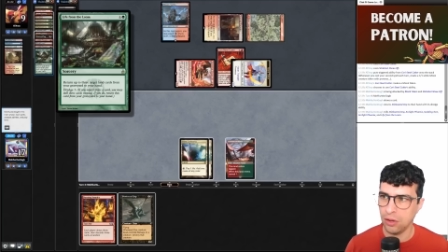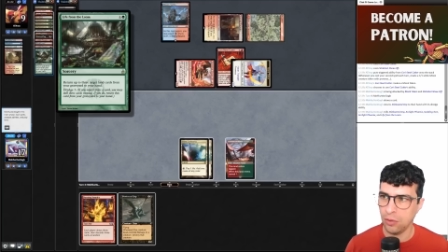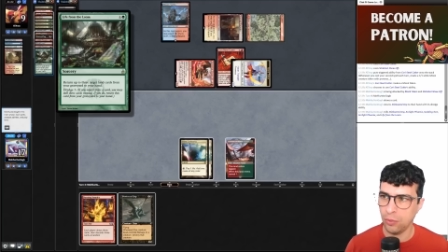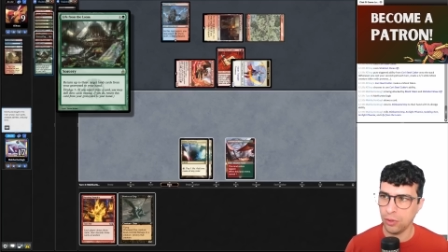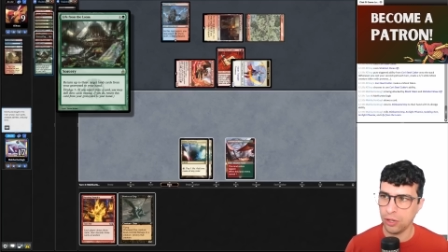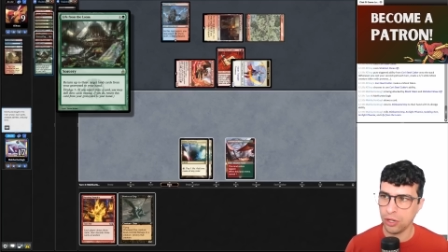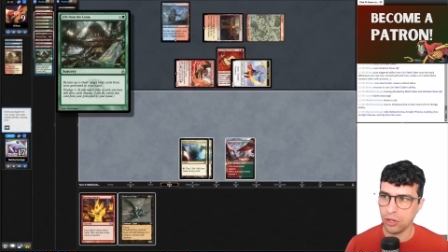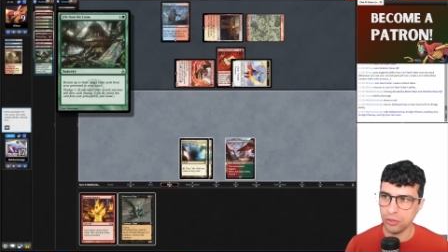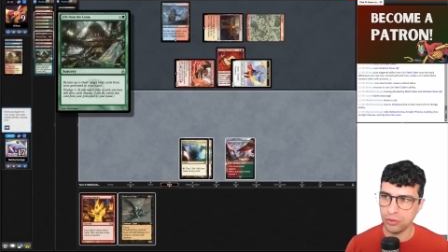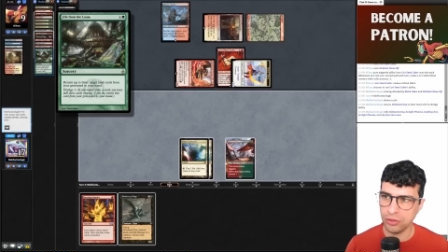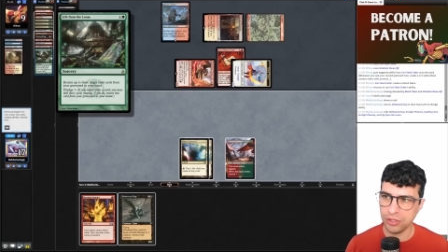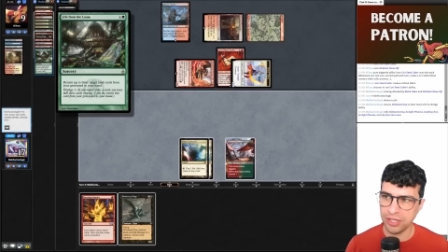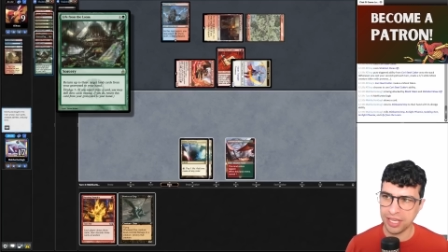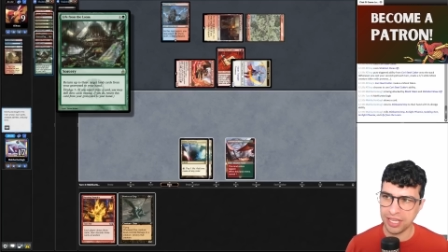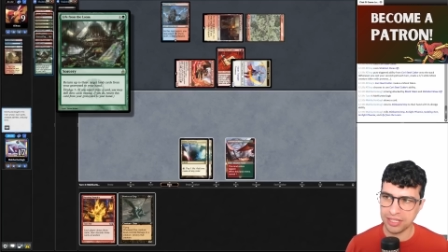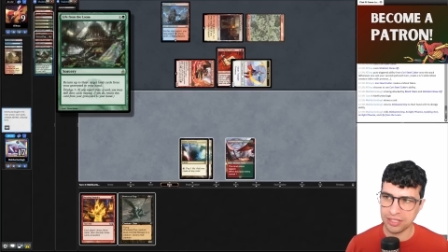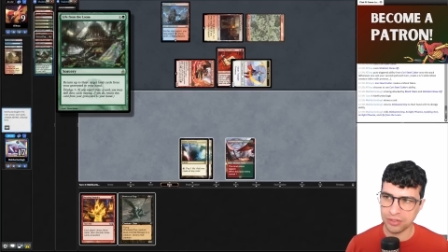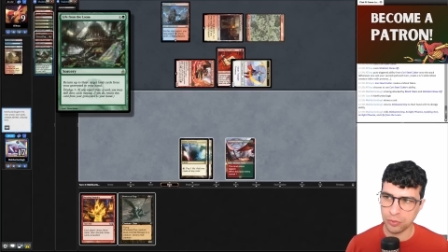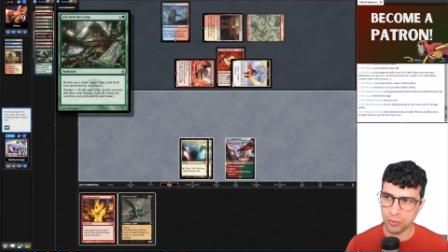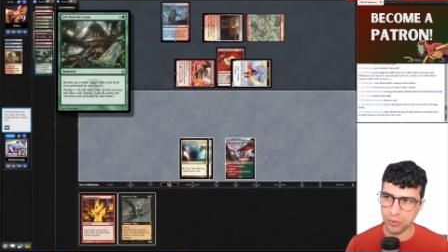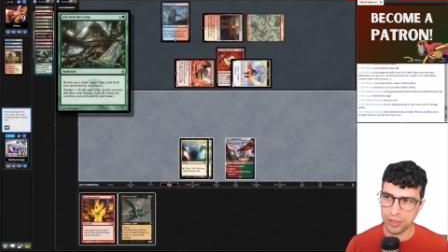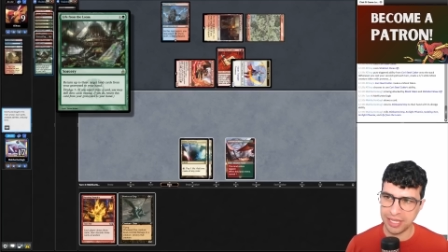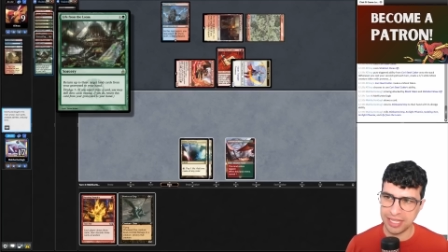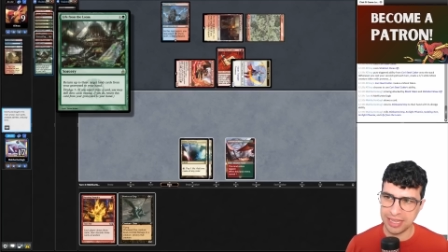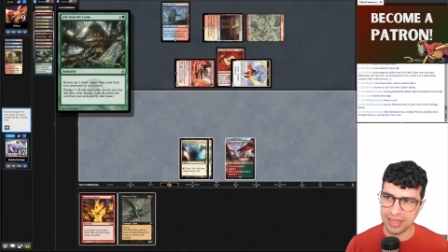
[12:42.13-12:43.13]
We could get
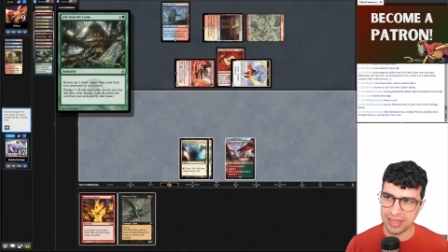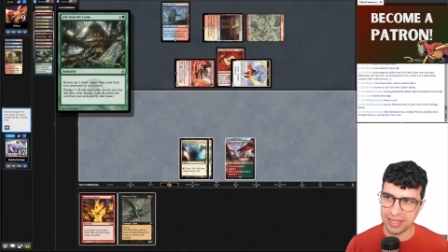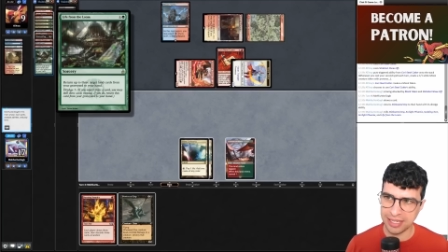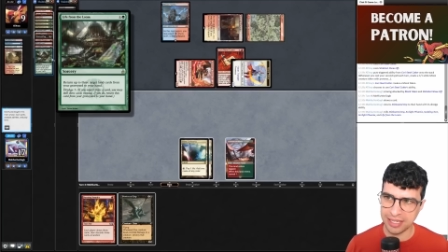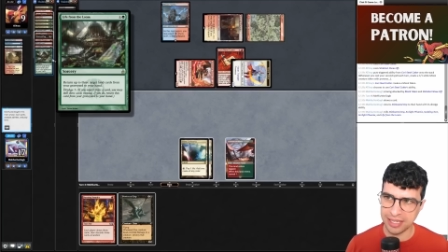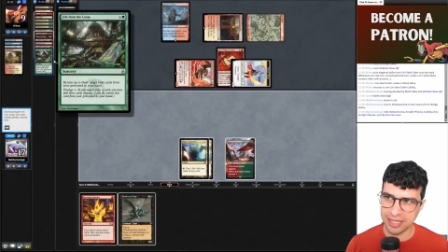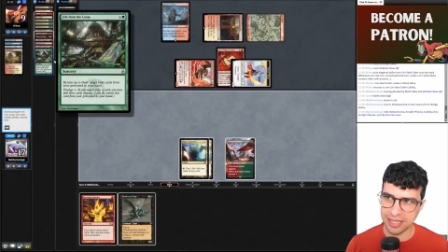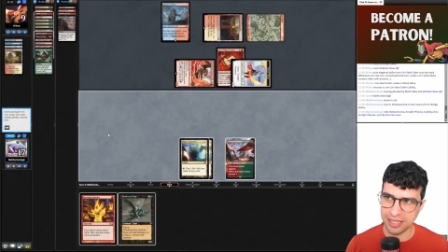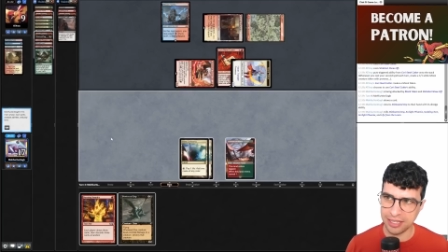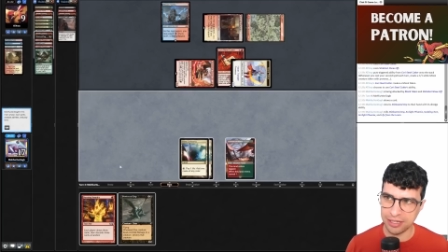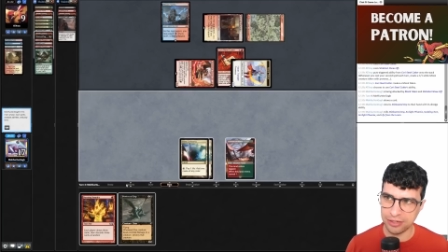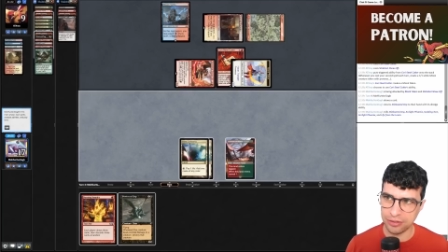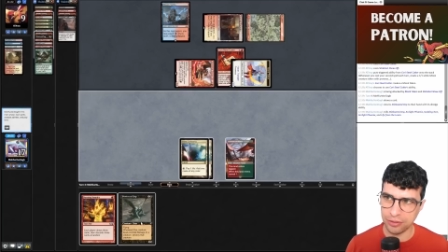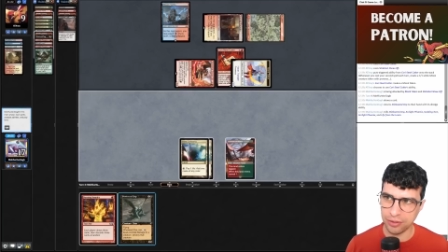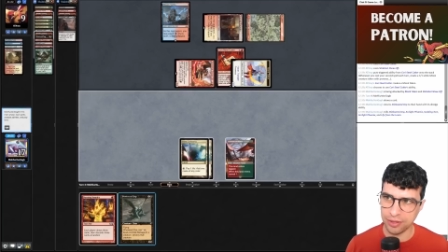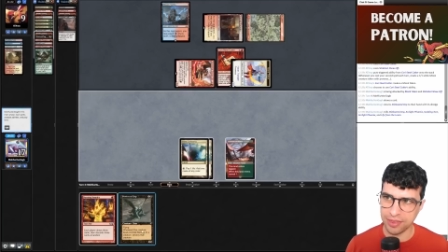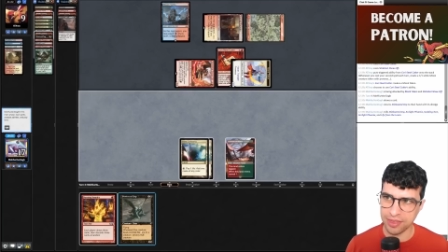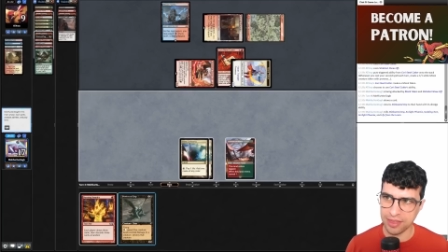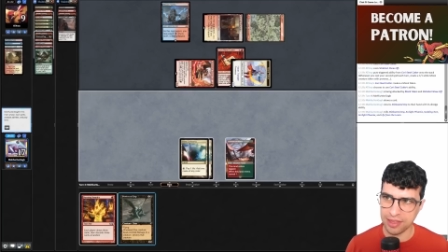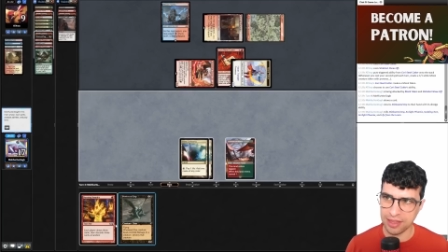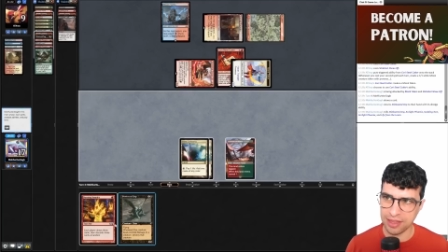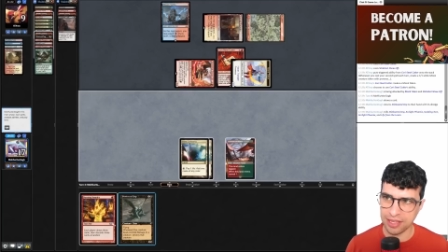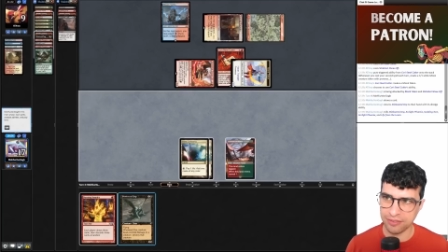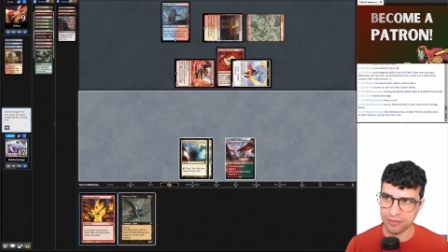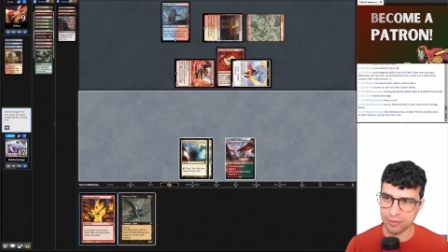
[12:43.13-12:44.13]
really lucky here
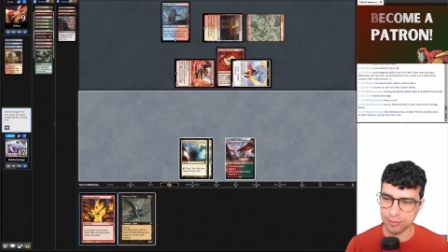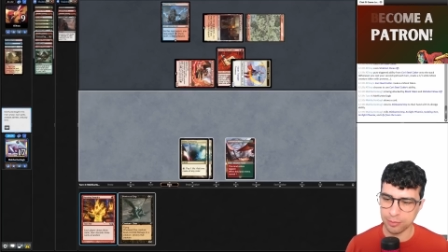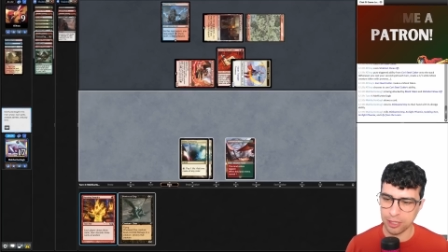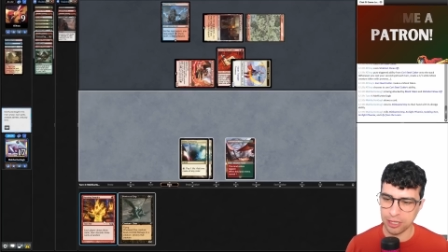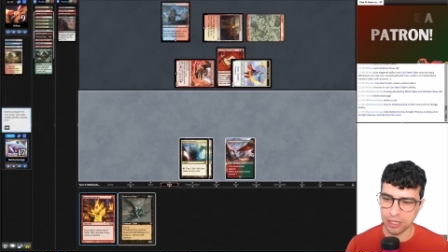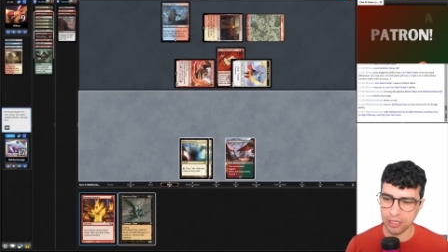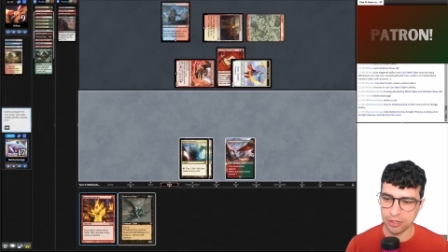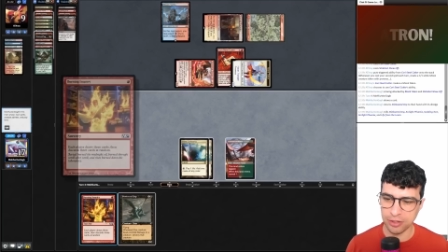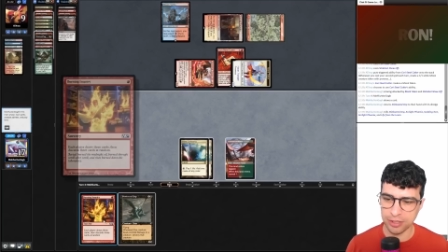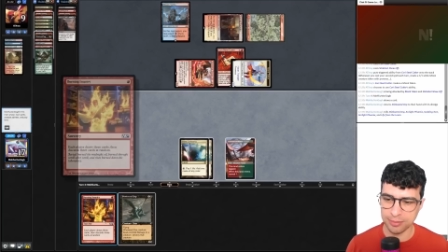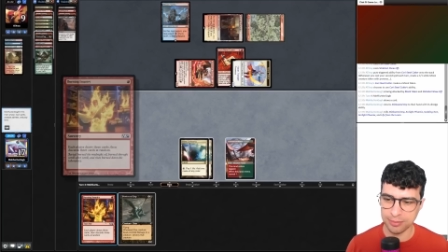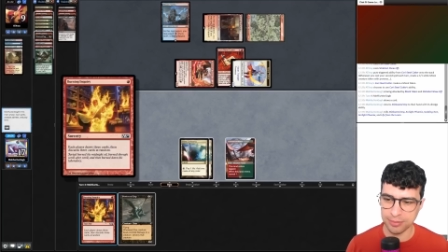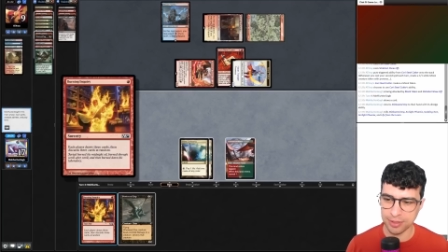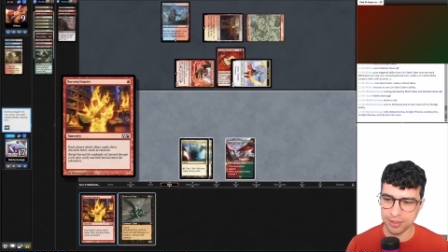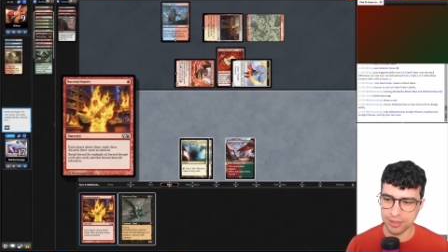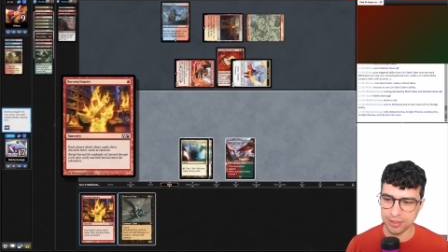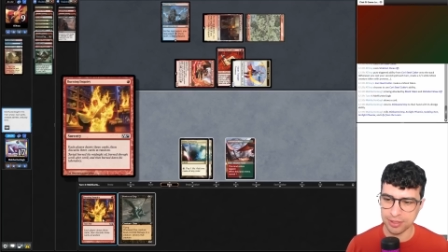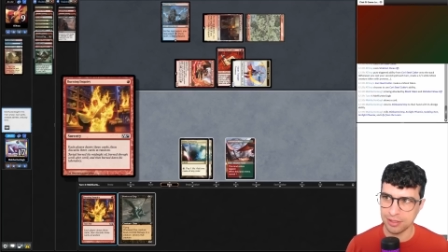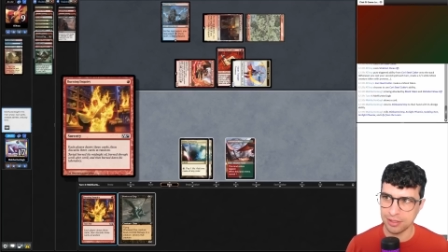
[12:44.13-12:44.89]
with Life from the Loam.